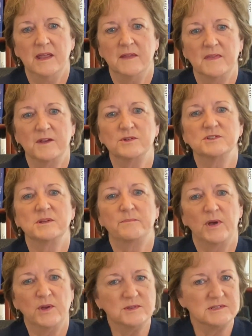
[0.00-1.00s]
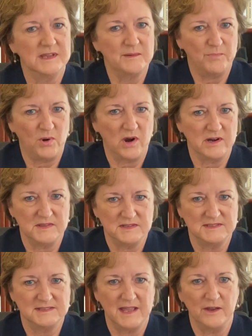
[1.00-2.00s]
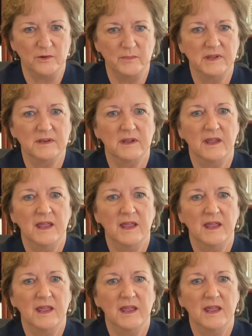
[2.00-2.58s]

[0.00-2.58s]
that are supposedly part of this settlement